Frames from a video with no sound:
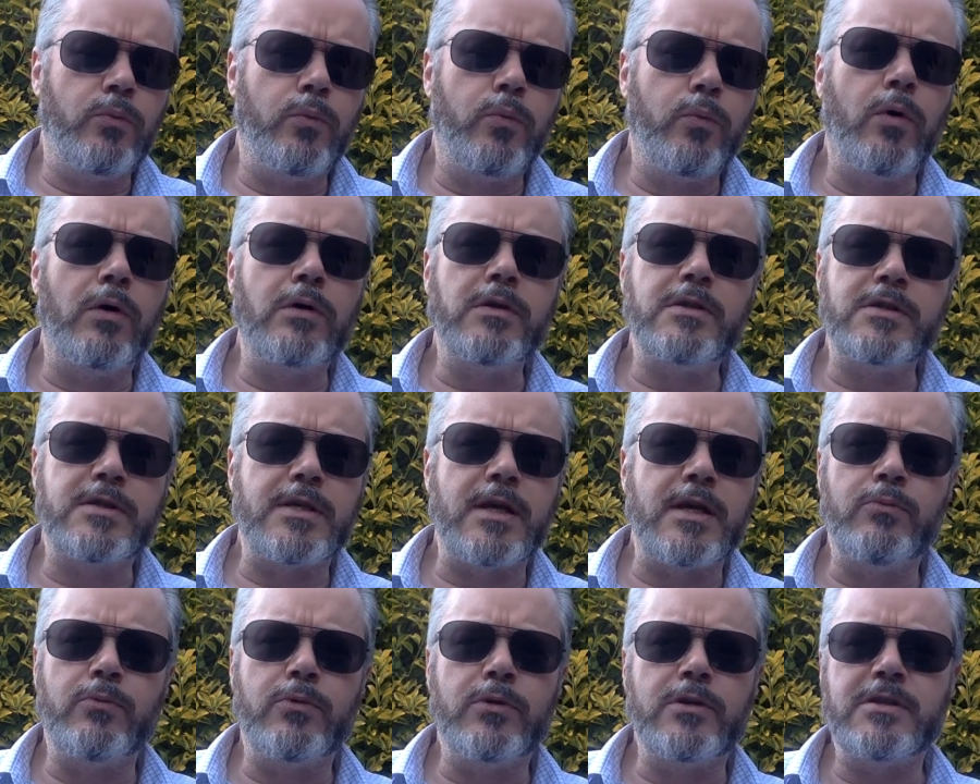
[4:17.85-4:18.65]
what does
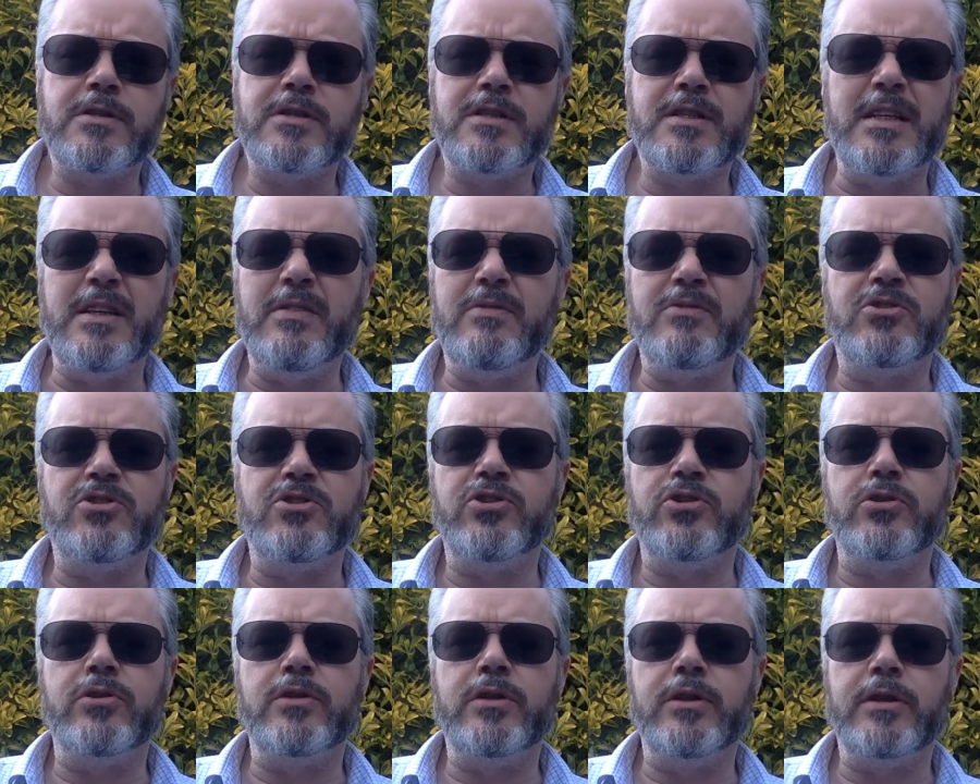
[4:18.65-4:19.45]
Steve's
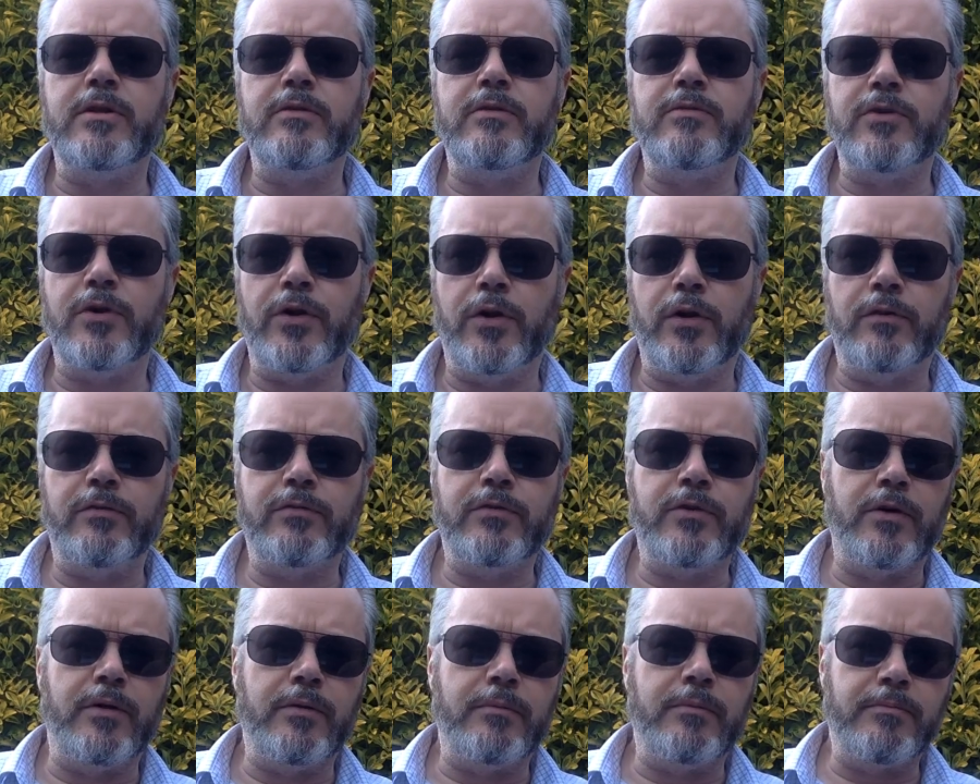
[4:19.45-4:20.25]
journey involve,
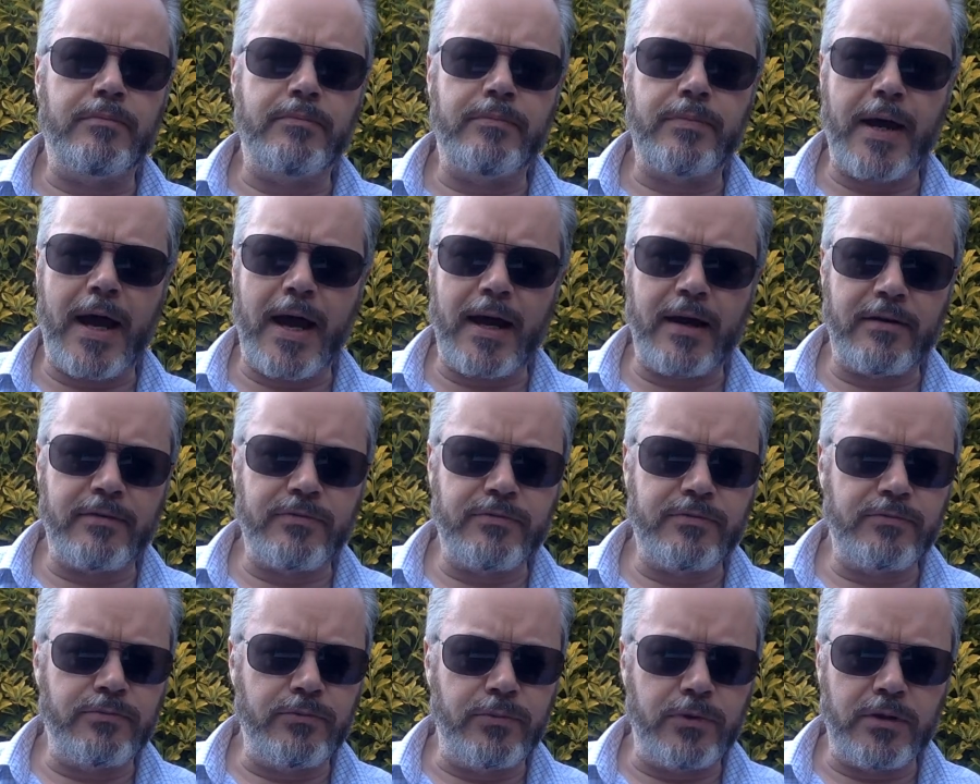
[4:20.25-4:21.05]
going back
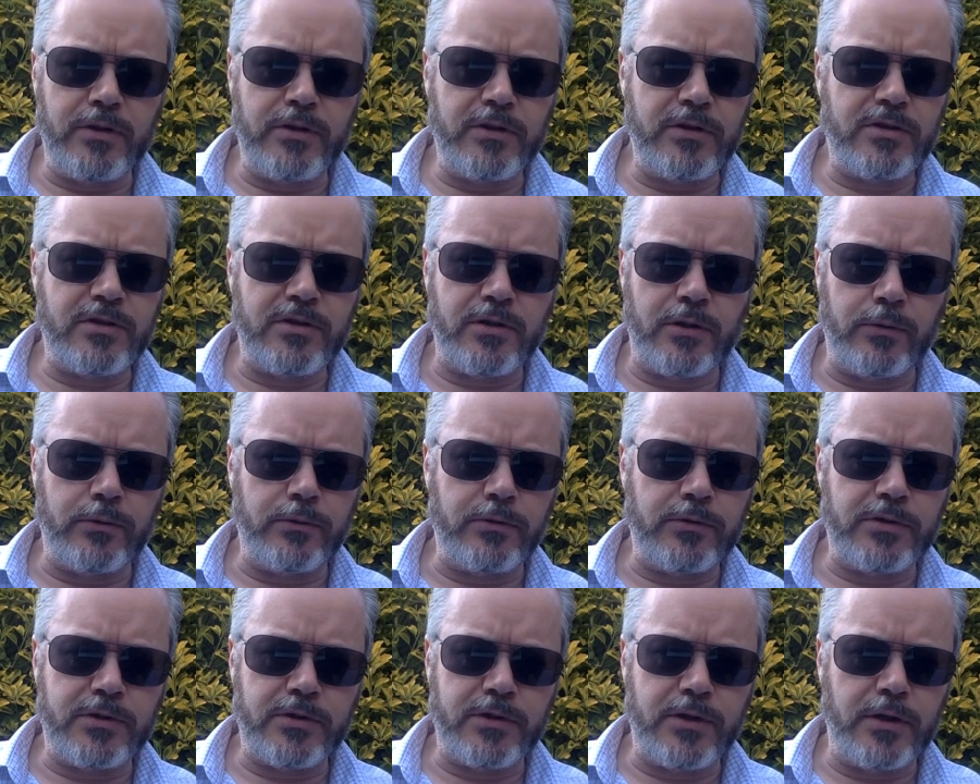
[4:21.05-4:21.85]
with the
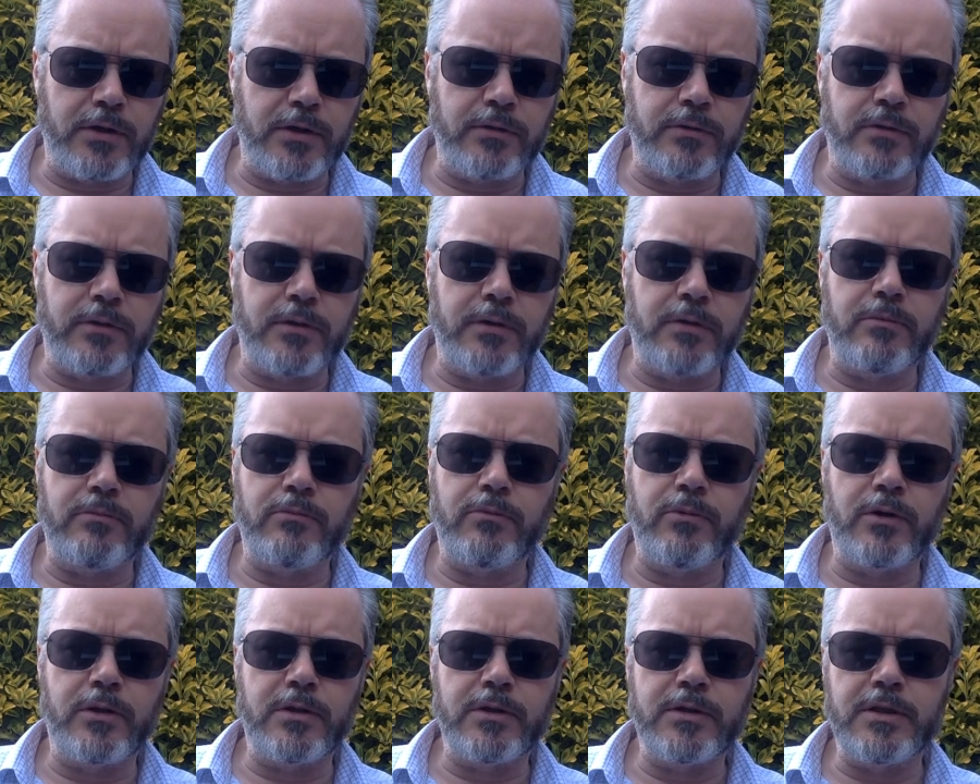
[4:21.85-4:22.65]
Soul Stone, and
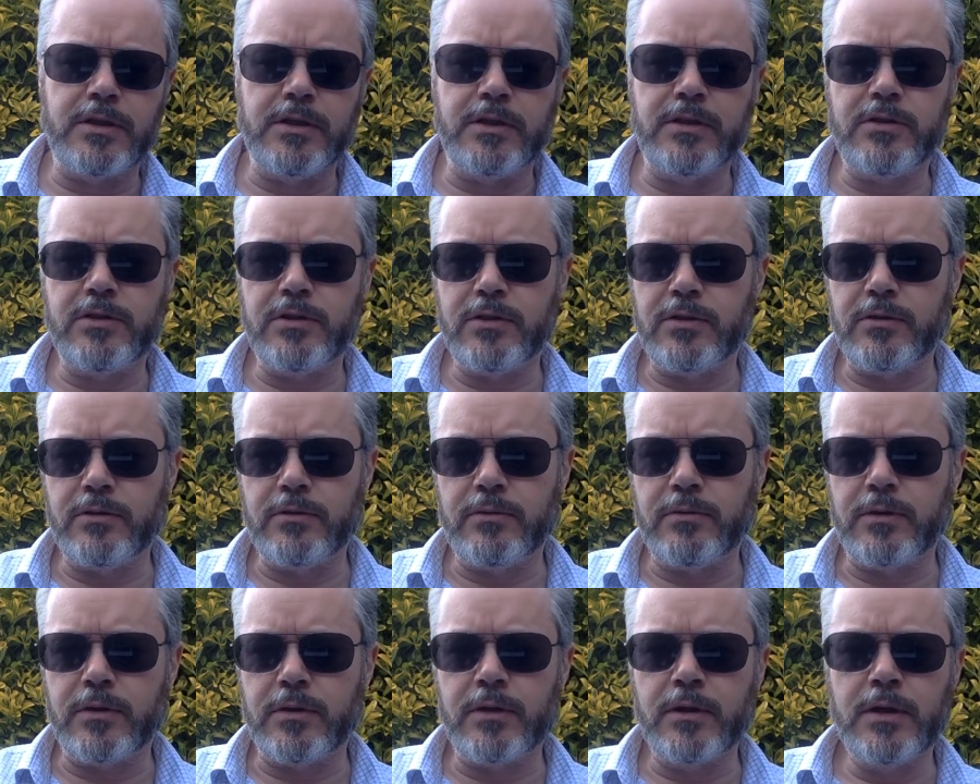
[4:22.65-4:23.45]
what does he
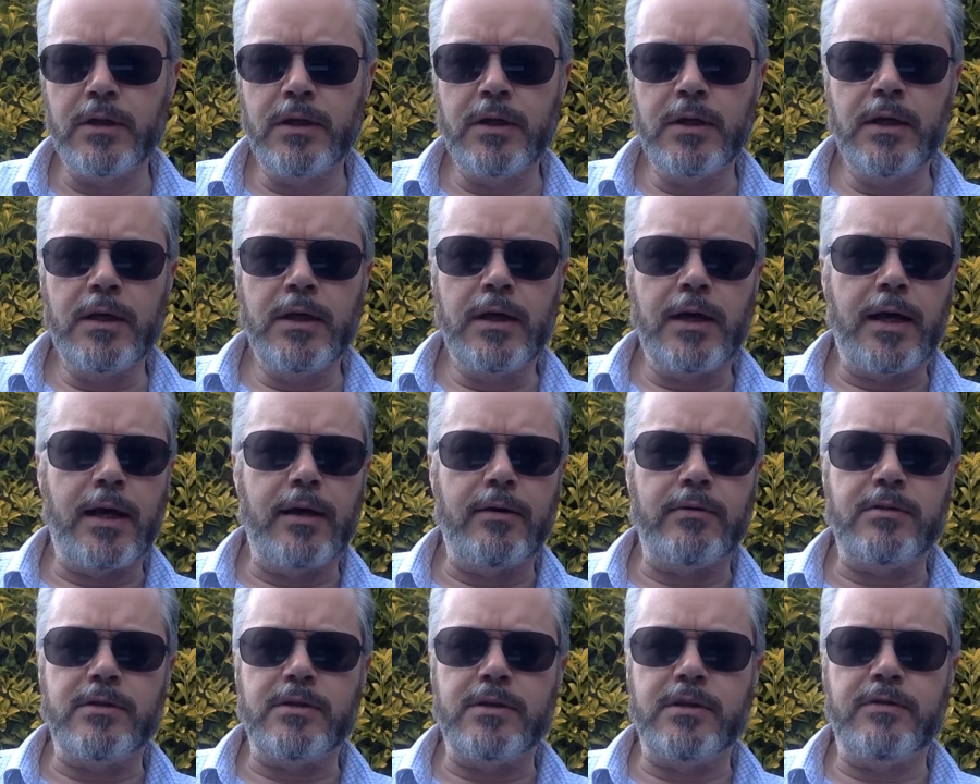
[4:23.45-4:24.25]
do, and
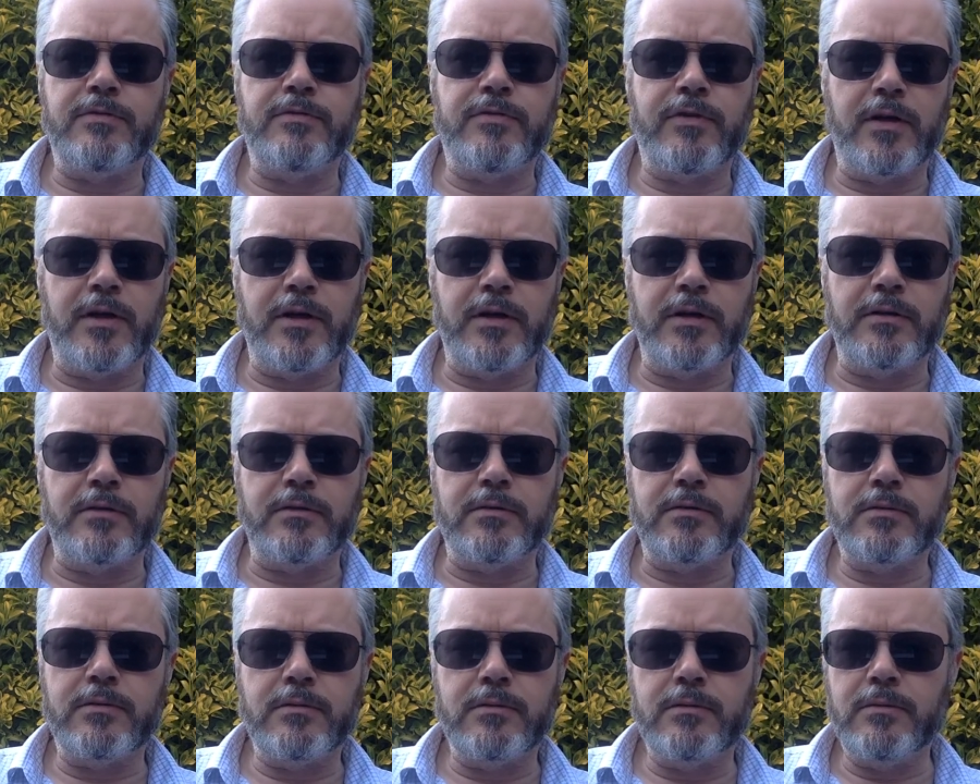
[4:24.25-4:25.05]
how does he
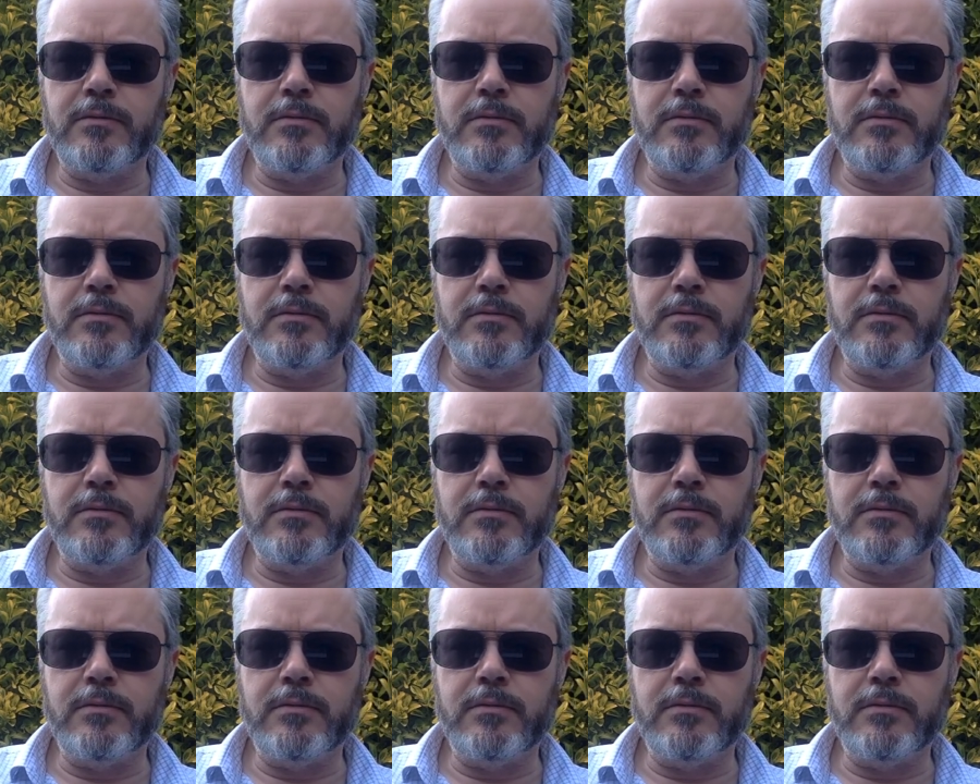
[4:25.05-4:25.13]
find,